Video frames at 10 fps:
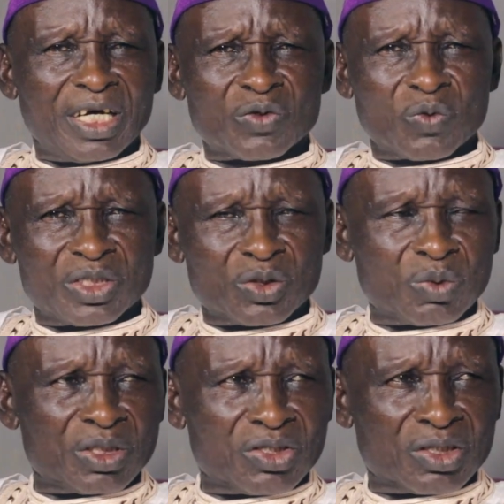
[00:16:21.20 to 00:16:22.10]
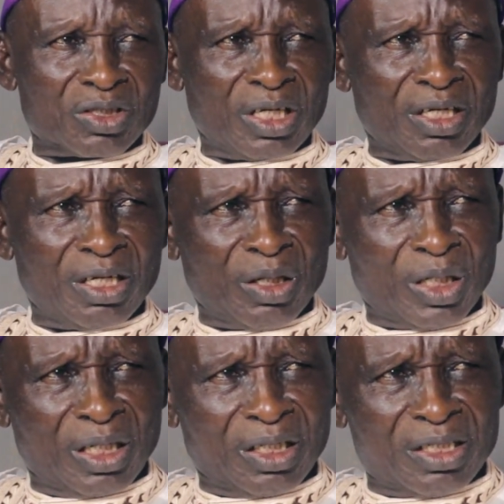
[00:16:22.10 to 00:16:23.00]
that consequences, and
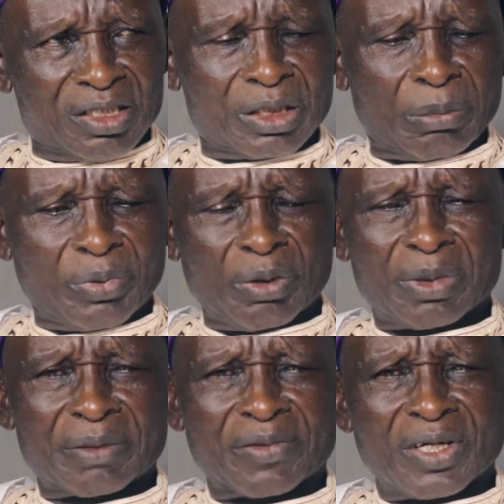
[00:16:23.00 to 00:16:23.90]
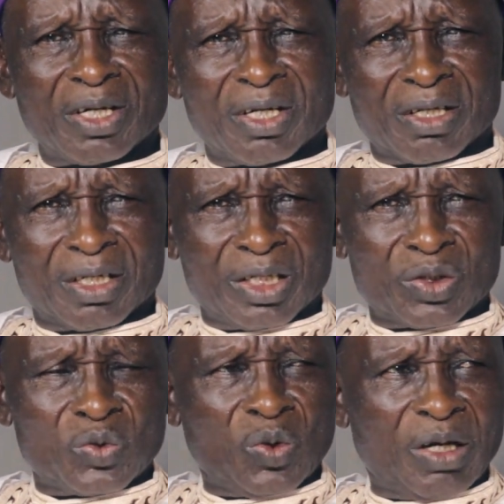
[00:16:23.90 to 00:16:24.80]
it is a problem
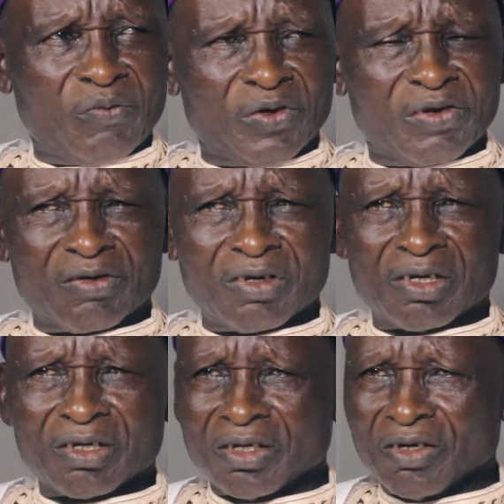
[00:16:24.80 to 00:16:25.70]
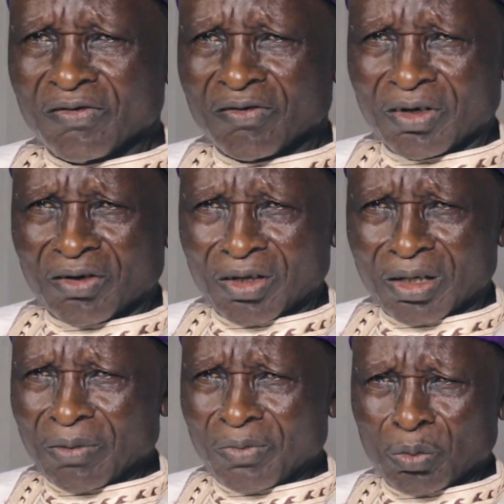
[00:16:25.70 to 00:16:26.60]
that we are facing in this state.
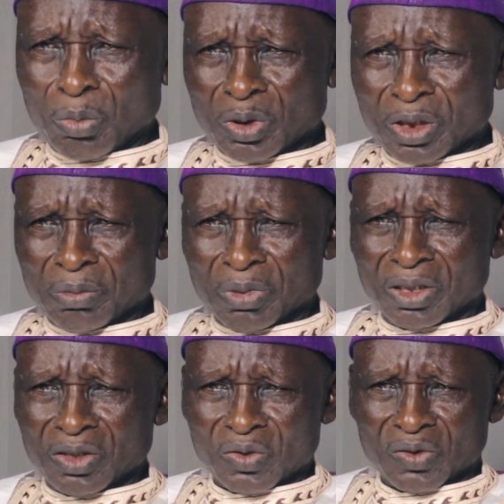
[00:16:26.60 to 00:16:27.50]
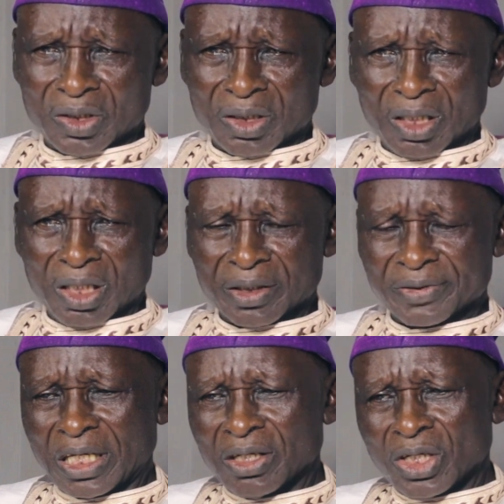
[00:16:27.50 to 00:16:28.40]
Now everybody begin to say,
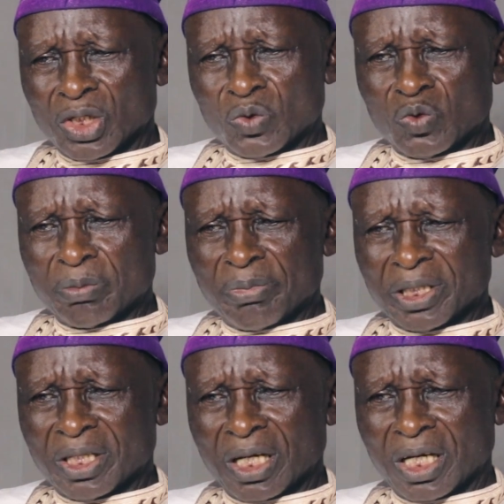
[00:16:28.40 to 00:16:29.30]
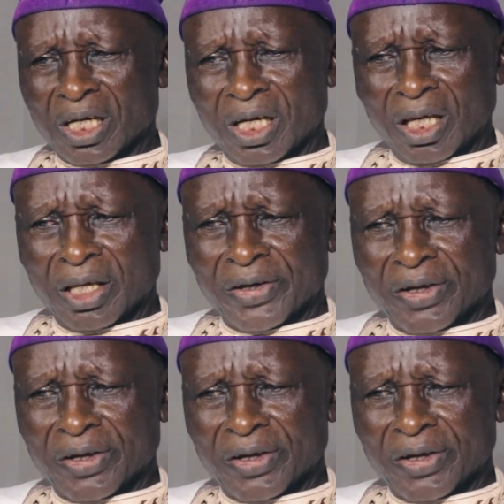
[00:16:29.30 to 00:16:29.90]
we better